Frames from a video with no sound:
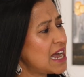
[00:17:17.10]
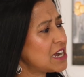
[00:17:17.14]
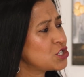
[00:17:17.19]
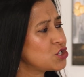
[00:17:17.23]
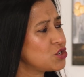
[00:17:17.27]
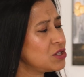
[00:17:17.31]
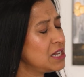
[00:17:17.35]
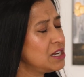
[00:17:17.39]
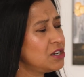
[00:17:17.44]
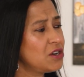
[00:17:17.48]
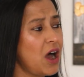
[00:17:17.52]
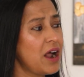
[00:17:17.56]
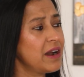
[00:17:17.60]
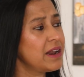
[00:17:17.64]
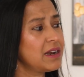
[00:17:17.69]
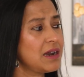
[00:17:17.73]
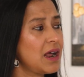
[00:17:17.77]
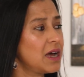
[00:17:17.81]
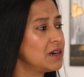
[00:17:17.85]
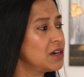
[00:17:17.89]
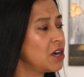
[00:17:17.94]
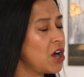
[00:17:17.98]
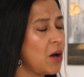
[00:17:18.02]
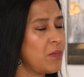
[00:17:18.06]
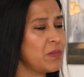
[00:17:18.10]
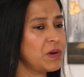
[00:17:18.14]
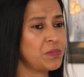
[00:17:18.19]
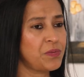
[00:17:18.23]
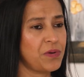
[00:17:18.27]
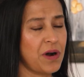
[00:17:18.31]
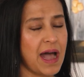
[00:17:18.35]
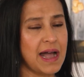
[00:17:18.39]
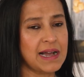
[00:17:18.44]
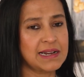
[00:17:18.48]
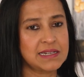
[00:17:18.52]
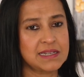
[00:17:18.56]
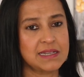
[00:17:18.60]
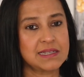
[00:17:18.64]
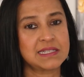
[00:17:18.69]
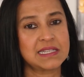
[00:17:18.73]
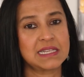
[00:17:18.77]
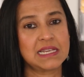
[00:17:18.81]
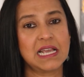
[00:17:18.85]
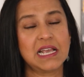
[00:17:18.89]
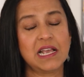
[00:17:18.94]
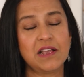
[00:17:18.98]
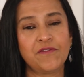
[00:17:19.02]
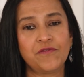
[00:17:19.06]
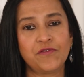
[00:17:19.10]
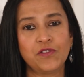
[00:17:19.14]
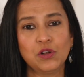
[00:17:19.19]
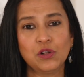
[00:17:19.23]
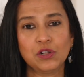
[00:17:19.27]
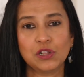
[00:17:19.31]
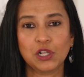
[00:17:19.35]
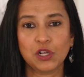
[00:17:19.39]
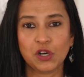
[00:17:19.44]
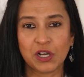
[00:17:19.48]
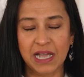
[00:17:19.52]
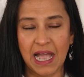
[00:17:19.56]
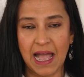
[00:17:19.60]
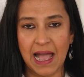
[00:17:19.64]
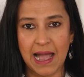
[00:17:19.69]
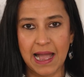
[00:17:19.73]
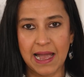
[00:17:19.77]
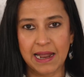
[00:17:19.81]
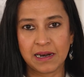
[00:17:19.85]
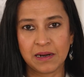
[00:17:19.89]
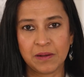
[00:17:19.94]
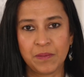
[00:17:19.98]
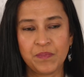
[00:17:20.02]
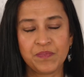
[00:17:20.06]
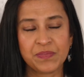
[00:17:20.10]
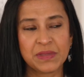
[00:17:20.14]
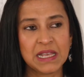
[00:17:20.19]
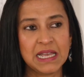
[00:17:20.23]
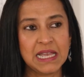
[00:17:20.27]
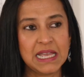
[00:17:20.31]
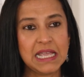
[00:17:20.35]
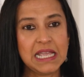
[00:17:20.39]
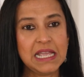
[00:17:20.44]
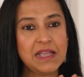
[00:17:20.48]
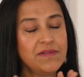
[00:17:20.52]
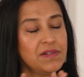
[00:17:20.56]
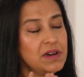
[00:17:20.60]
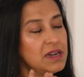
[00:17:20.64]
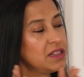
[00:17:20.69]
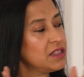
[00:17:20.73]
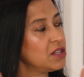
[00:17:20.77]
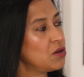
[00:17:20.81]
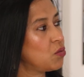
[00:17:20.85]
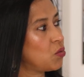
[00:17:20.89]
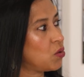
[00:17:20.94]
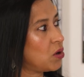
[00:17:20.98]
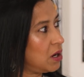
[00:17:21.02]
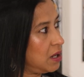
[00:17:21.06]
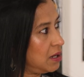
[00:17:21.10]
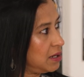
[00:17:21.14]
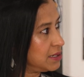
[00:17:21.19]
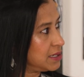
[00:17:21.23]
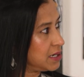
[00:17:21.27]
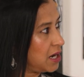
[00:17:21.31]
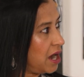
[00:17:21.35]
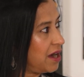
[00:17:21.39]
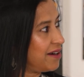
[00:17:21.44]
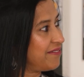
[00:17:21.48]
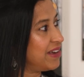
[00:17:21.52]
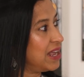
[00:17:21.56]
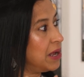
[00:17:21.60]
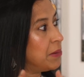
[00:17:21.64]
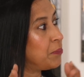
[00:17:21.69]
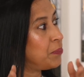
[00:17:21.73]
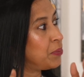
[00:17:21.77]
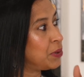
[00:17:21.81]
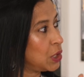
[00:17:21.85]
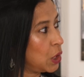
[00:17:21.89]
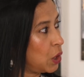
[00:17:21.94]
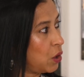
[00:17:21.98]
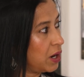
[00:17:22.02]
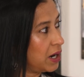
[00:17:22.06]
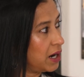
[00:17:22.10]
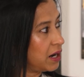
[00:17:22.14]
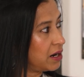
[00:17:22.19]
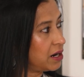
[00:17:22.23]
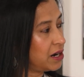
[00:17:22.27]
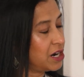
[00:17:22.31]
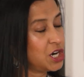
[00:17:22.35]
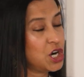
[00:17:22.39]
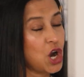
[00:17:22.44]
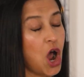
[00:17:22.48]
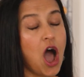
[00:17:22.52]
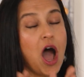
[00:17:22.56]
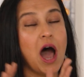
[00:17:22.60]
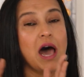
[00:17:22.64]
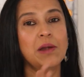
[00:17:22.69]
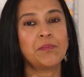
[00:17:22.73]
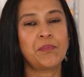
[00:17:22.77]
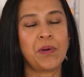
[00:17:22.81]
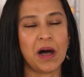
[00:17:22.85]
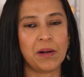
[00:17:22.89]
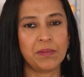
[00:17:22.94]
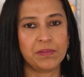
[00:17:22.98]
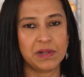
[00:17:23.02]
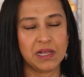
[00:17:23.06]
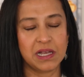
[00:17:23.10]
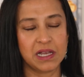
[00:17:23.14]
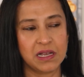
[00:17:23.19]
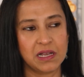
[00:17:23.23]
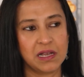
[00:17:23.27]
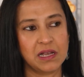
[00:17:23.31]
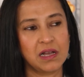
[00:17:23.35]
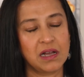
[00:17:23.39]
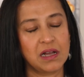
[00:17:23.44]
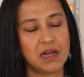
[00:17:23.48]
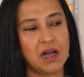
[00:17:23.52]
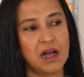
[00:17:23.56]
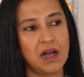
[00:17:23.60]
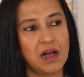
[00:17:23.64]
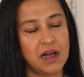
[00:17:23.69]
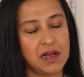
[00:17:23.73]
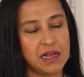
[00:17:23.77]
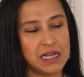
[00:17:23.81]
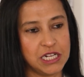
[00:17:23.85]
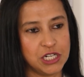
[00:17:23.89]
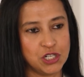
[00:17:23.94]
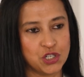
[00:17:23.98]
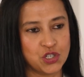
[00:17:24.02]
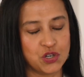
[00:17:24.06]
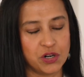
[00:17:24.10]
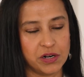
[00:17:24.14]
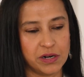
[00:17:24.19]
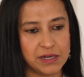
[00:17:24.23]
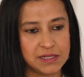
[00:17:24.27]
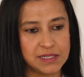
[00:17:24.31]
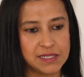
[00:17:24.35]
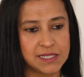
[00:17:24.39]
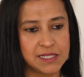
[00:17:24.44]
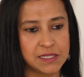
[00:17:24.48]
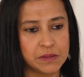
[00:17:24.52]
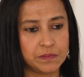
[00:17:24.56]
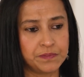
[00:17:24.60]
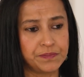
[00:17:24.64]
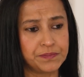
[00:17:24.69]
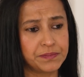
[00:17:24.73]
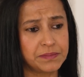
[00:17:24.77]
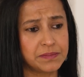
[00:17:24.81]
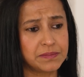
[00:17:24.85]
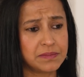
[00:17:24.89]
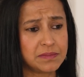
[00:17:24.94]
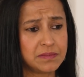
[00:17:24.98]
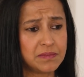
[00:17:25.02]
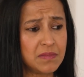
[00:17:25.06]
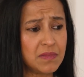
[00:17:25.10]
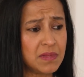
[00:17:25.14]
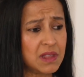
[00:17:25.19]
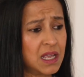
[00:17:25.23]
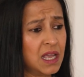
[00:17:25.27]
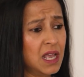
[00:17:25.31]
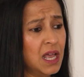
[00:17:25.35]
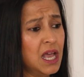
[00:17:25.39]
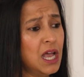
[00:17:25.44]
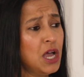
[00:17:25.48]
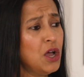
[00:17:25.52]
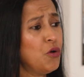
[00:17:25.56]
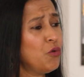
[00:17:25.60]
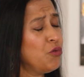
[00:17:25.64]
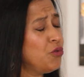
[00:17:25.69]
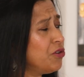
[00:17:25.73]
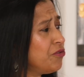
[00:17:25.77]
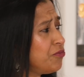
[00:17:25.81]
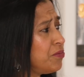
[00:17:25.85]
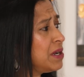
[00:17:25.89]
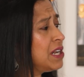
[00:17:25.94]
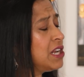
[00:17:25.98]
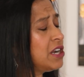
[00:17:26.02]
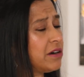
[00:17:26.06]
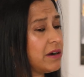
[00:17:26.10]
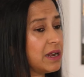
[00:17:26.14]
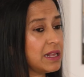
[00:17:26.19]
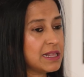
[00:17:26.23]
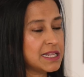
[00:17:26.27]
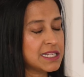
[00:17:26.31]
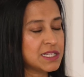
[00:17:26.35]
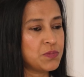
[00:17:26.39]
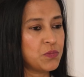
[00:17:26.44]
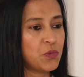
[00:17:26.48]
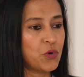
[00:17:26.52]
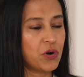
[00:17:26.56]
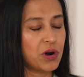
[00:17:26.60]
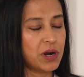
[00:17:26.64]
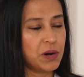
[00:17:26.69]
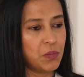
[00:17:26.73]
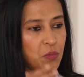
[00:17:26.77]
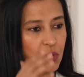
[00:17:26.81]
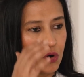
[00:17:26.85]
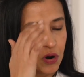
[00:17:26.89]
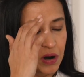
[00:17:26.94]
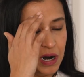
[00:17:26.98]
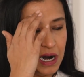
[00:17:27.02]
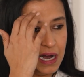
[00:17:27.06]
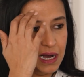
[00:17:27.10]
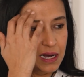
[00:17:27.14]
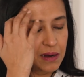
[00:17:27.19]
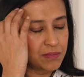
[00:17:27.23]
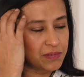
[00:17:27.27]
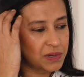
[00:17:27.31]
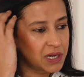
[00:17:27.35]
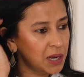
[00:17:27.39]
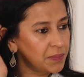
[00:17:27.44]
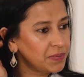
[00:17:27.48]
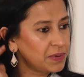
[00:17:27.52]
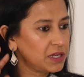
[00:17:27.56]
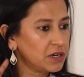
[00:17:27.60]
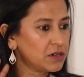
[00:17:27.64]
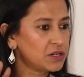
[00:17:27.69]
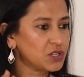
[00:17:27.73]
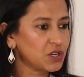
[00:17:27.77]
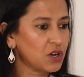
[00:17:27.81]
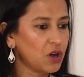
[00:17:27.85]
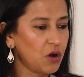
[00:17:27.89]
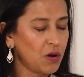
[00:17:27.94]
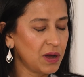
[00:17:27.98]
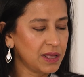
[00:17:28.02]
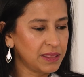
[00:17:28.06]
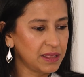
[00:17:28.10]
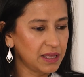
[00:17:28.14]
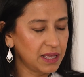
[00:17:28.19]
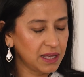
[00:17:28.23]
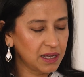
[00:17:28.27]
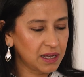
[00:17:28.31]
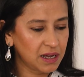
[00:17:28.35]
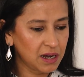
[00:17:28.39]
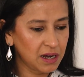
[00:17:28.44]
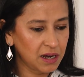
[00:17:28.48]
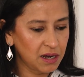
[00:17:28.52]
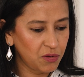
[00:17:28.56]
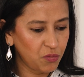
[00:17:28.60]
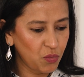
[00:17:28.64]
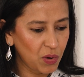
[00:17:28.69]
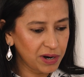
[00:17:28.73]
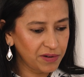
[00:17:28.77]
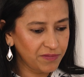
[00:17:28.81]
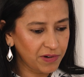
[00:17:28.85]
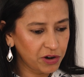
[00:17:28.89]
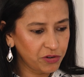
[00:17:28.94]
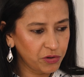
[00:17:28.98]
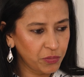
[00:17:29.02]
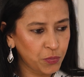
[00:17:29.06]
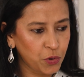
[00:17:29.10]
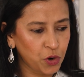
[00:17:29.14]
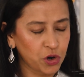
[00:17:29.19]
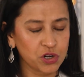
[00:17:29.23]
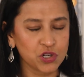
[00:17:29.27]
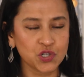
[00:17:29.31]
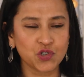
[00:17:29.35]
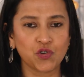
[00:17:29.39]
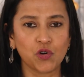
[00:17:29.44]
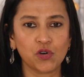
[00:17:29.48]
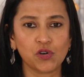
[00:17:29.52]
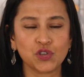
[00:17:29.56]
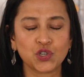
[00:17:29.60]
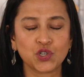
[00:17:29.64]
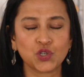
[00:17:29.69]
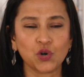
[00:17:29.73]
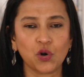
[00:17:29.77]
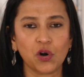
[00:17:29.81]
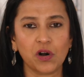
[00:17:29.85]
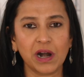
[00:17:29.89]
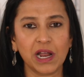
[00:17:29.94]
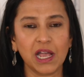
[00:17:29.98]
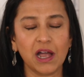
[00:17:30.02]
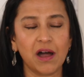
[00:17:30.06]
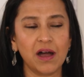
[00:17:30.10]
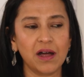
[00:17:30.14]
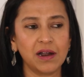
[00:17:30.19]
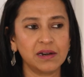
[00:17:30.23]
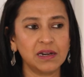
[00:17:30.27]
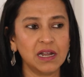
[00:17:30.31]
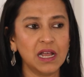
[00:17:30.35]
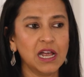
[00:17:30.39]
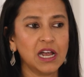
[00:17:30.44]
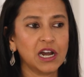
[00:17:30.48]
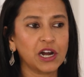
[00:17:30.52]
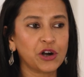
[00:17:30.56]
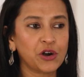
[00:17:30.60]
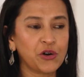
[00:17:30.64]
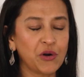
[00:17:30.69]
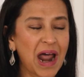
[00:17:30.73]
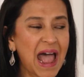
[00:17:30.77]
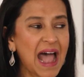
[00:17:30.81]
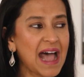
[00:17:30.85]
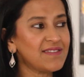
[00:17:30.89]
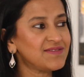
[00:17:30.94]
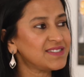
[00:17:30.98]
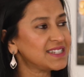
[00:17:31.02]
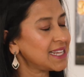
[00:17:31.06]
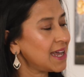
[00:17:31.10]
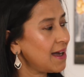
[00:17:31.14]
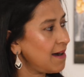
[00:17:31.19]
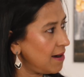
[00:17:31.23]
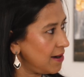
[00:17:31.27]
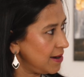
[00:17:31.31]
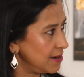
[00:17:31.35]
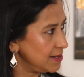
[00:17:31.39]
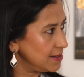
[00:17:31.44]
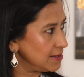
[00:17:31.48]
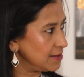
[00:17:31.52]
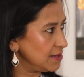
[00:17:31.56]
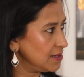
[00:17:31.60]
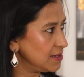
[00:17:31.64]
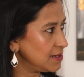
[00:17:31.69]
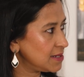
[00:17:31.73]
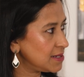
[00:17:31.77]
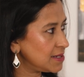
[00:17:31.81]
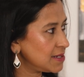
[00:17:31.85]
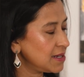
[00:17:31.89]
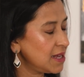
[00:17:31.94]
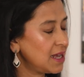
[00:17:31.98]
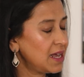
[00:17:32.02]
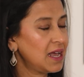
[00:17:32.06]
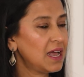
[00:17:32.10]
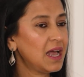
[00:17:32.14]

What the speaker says: actually not an uncommon practice. If you look at, even in the world of employer, non-public insurance, we've been hearing this more and more. A couple of years ago, I think, one of our reporters wrote a story on Kraft Heinz